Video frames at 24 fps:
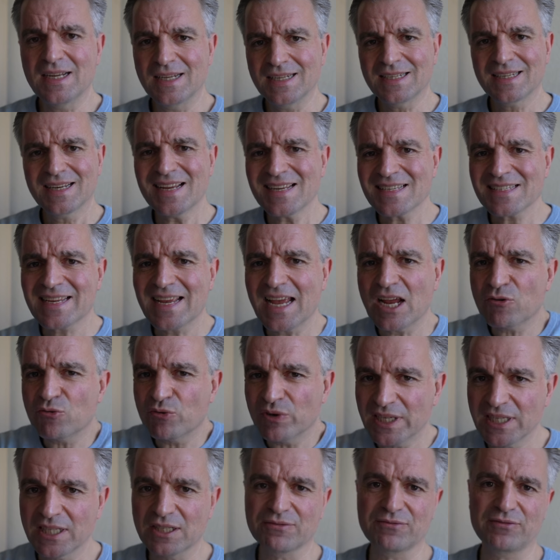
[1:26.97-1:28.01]
let's get
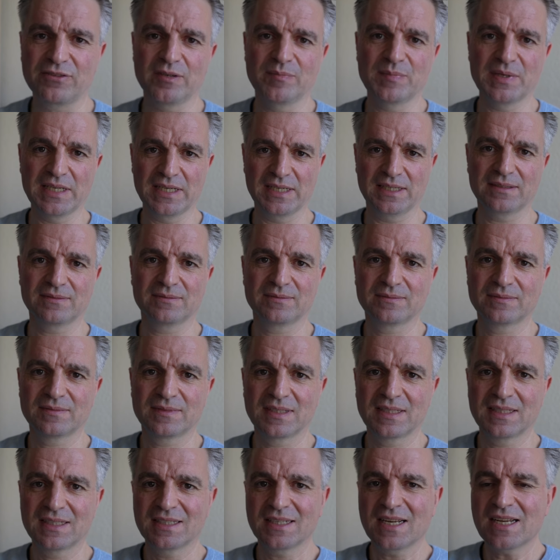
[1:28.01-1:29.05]
real for a minute.
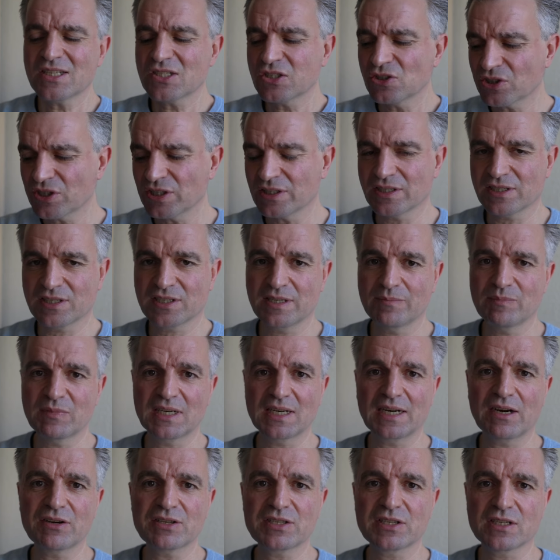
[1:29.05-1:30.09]
Let's look at the
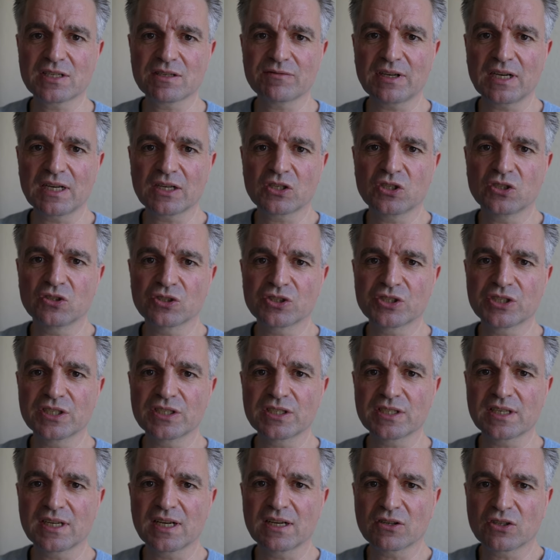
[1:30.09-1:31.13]
similarities of our
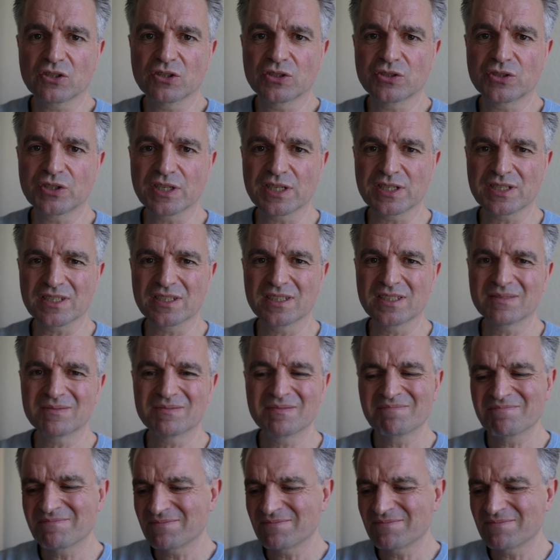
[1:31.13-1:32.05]
cultures and our countries and